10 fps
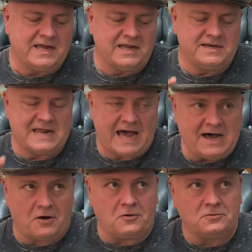
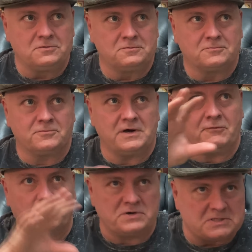now
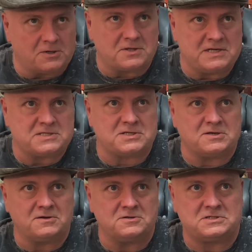when we start this
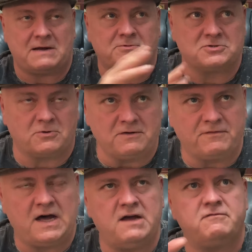chapter
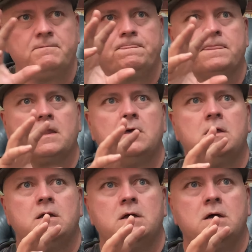25,
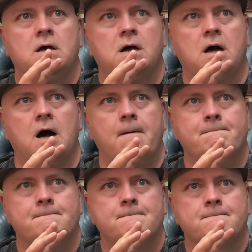
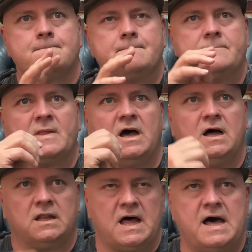um,
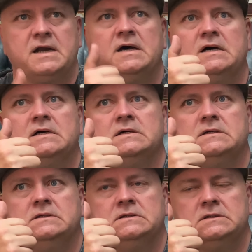Alana
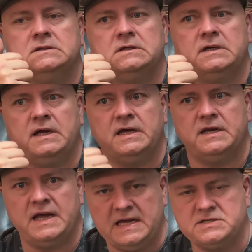
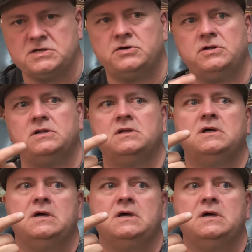and Hazel